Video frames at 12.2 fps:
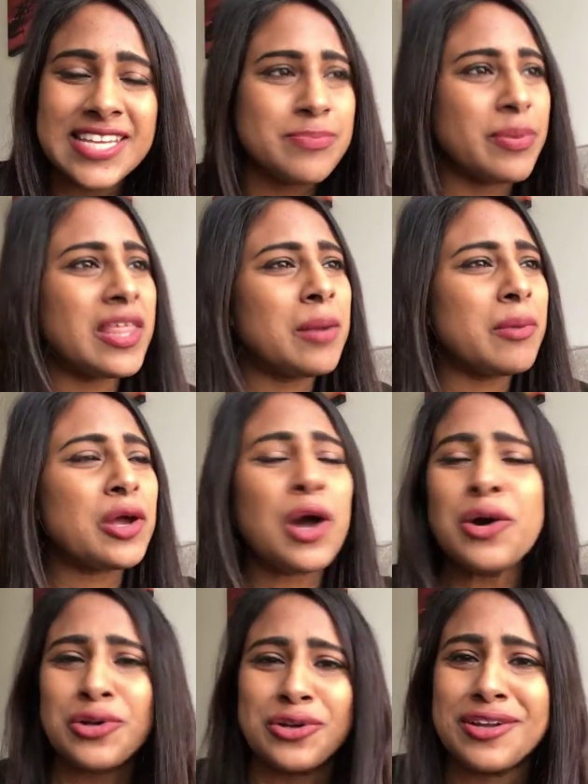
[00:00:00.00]
But then I'm like,
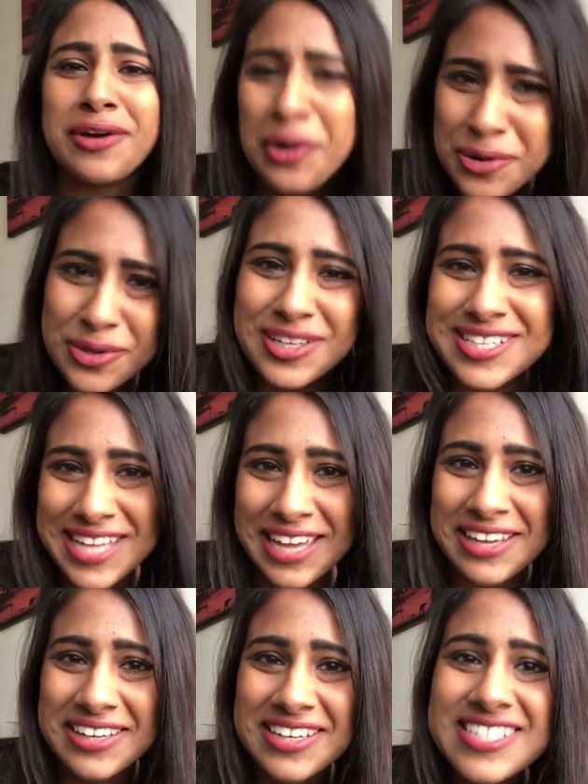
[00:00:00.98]
hold on a
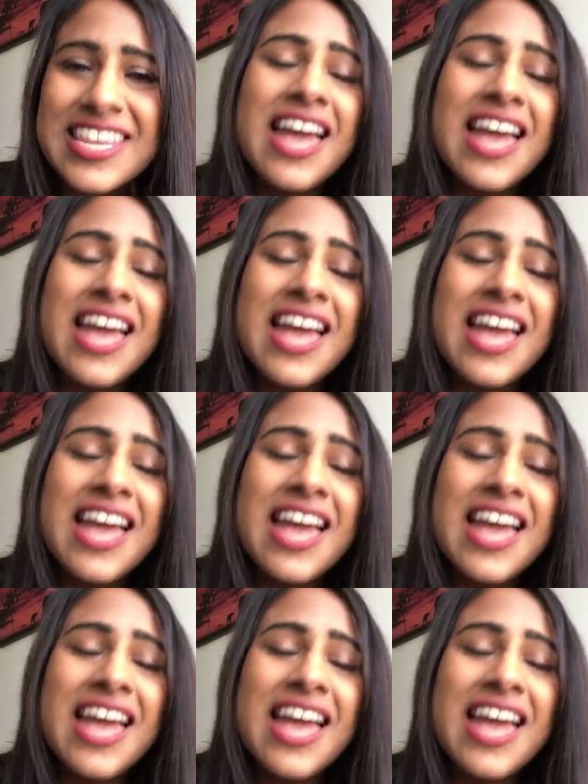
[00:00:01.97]
second.